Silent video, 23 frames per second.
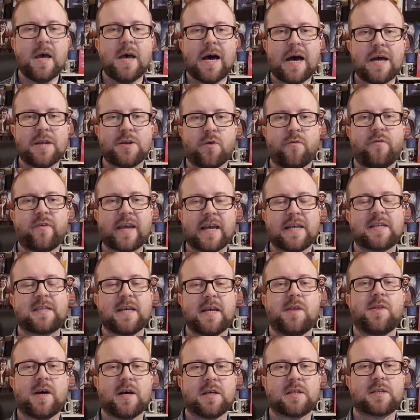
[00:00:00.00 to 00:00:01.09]
And don't forget to
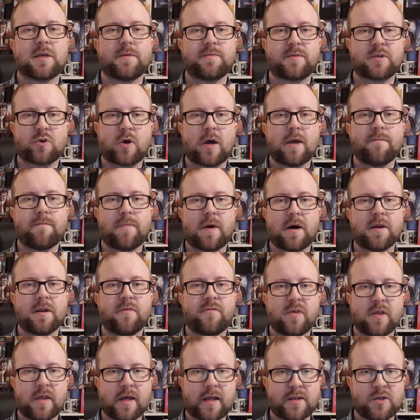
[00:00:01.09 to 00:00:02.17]
hit that subscribe button
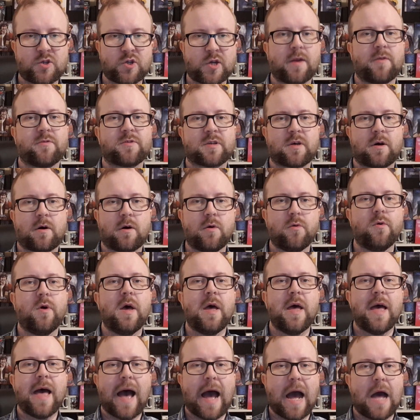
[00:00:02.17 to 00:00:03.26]
if you like the channel as a whole,
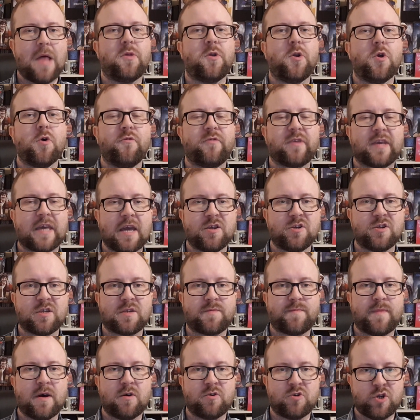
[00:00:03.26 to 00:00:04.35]
and the notifications
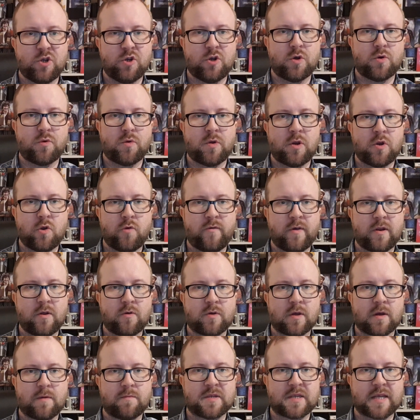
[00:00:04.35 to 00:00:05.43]
bell so you know when a new video
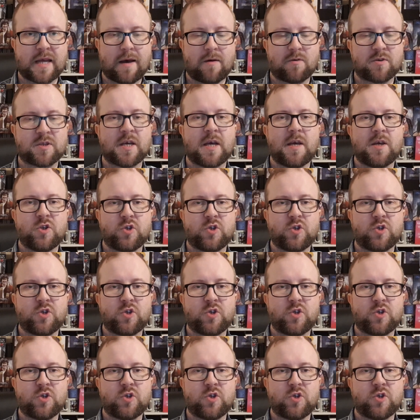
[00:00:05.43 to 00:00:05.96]
comes out.